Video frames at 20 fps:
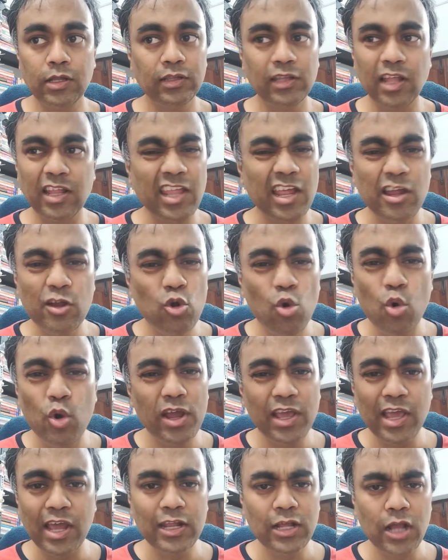nothing
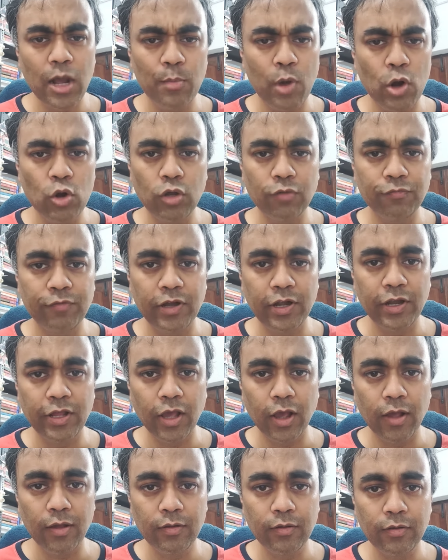good can come out of
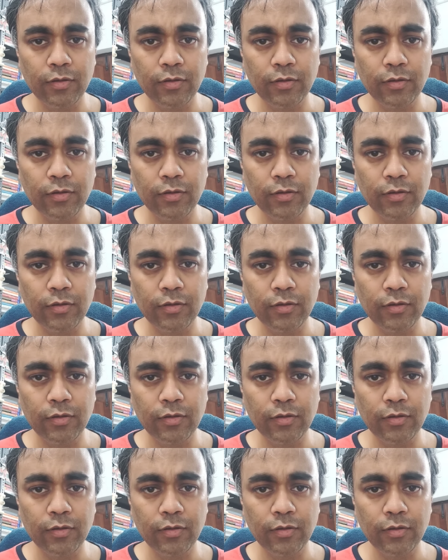India,